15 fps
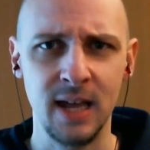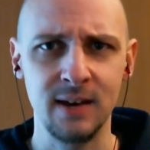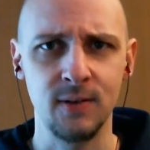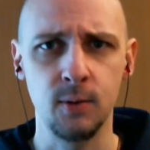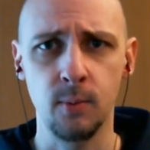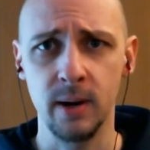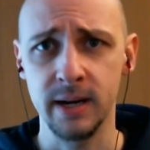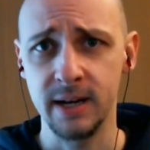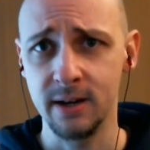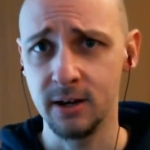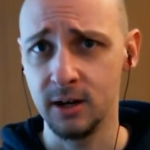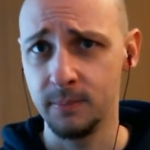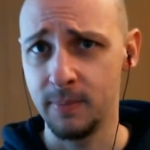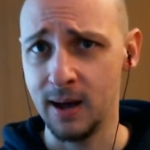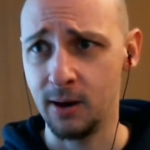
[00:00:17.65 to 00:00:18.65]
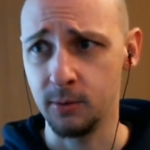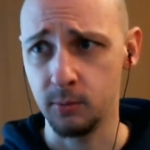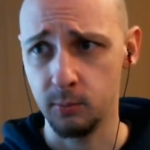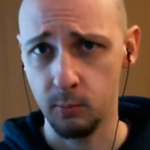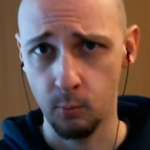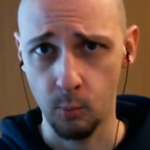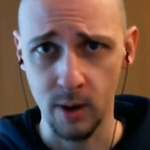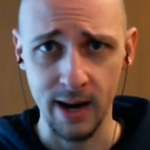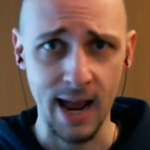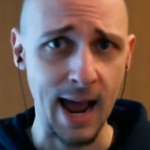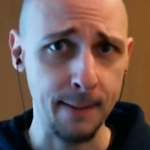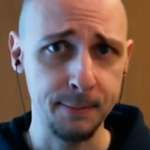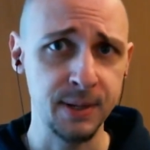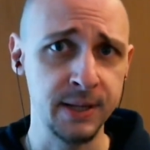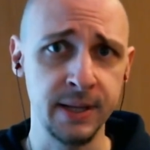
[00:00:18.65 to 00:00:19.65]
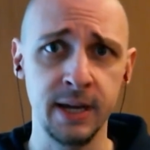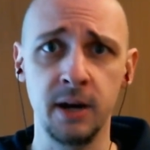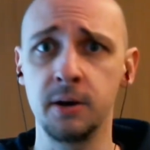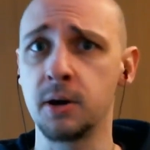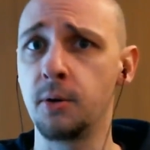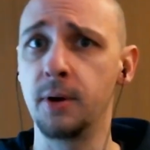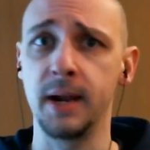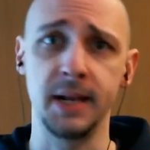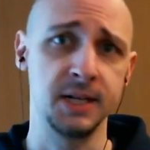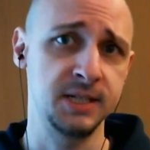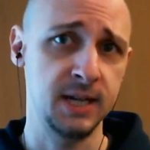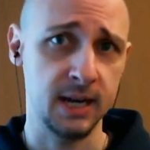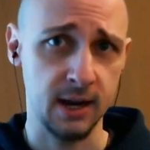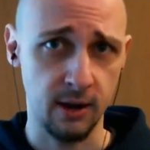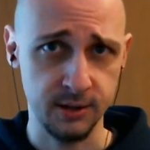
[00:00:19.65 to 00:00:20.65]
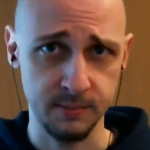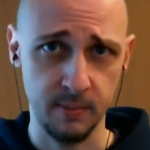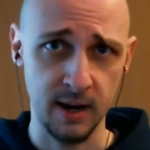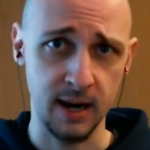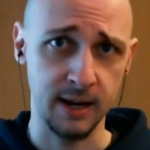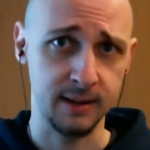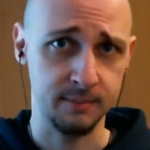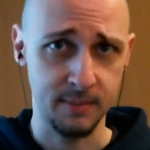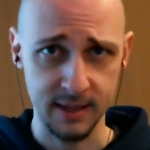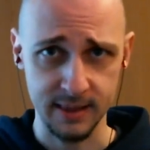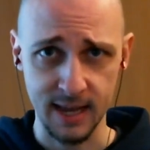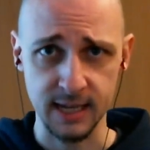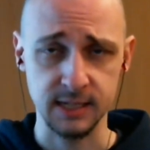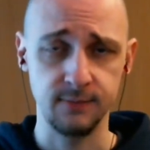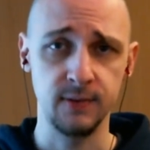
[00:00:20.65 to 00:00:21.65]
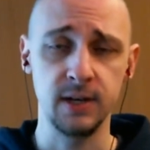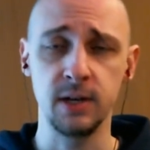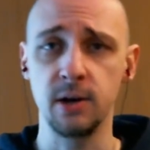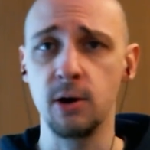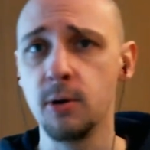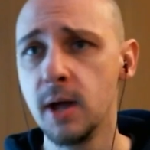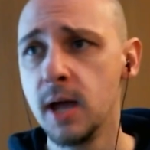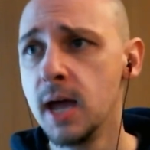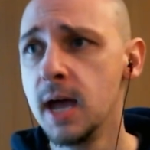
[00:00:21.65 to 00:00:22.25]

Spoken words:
If you want to hear about what happened there, go ahead and check out my last video.